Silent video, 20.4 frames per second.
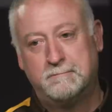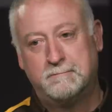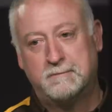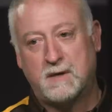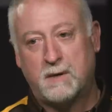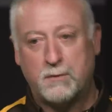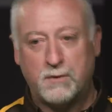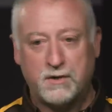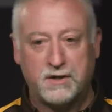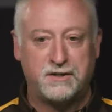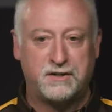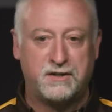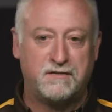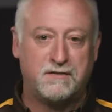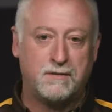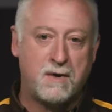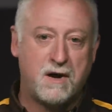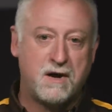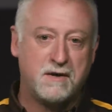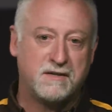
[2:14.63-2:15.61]
I'm originally
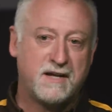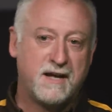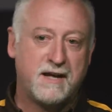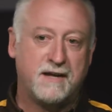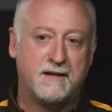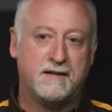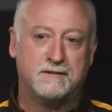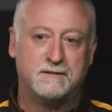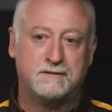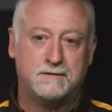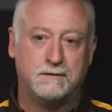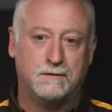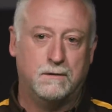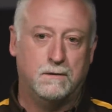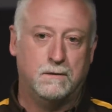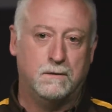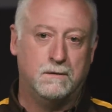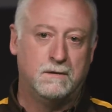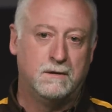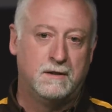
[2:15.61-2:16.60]
from Montana,
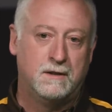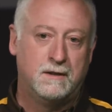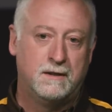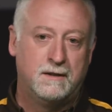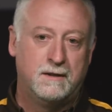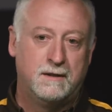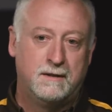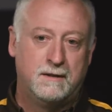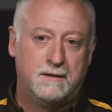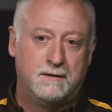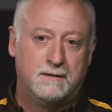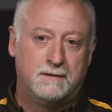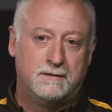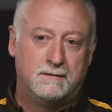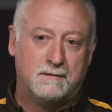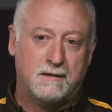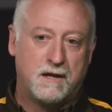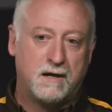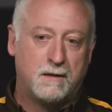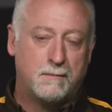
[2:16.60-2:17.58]
so
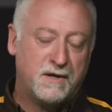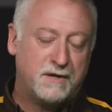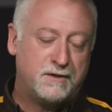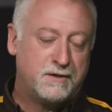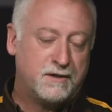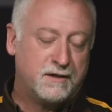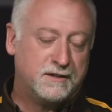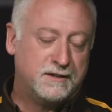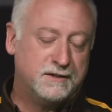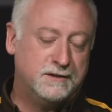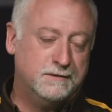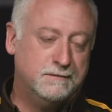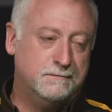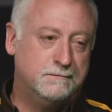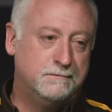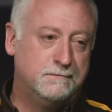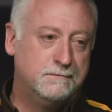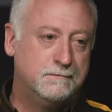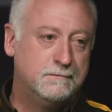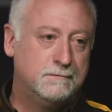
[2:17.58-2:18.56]
a lot of my trucking